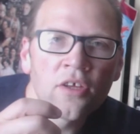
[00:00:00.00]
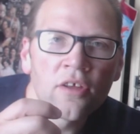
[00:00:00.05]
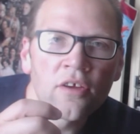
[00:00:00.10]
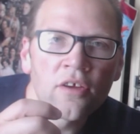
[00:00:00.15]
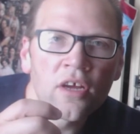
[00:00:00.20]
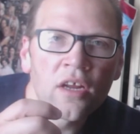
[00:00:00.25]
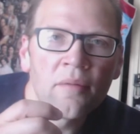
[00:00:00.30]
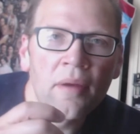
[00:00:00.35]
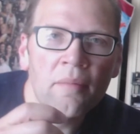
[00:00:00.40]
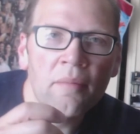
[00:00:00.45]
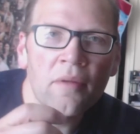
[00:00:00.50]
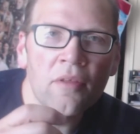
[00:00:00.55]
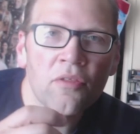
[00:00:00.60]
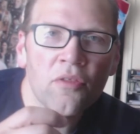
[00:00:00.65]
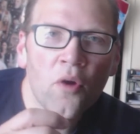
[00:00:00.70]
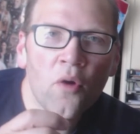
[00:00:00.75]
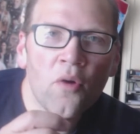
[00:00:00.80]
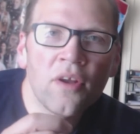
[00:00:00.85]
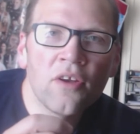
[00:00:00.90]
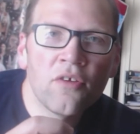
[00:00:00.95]
So they were going to make
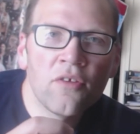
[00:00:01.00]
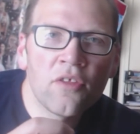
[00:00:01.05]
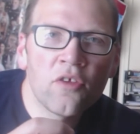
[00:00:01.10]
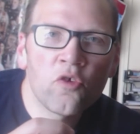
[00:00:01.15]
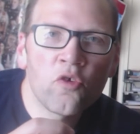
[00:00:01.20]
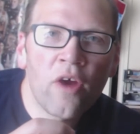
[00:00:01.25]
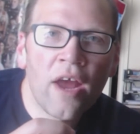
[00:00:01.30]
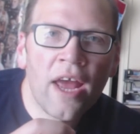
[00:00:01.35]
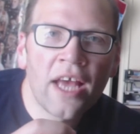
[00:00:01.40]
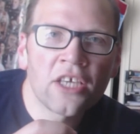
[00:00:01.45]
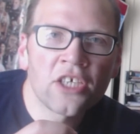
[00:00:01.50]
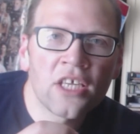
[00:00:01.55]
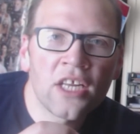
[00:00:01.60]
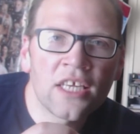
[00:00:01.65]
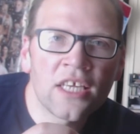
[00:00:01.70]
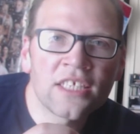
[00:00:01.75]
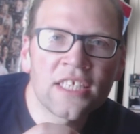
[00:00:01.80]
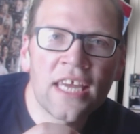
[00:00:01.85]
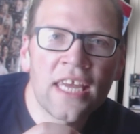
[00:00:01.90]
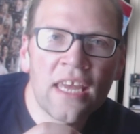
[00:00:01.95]
me throw it into the
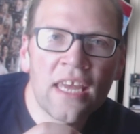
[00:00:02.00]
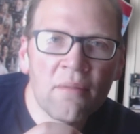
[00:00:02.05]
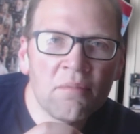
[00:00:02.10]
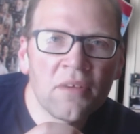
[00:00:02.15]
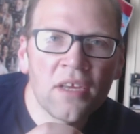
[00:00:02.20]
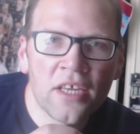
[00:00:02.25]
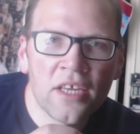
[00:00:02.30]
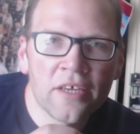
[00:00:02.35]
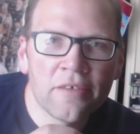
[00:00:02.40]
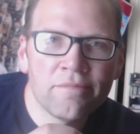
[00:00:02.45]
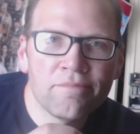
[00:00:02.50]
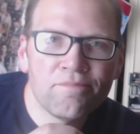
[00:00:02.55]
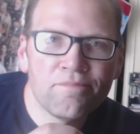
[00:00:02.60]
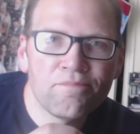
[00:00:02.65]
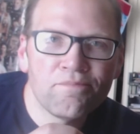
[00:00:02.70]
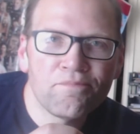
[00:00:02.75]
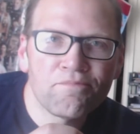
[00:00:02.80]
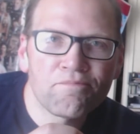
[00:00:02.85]
trash unless I emptied it.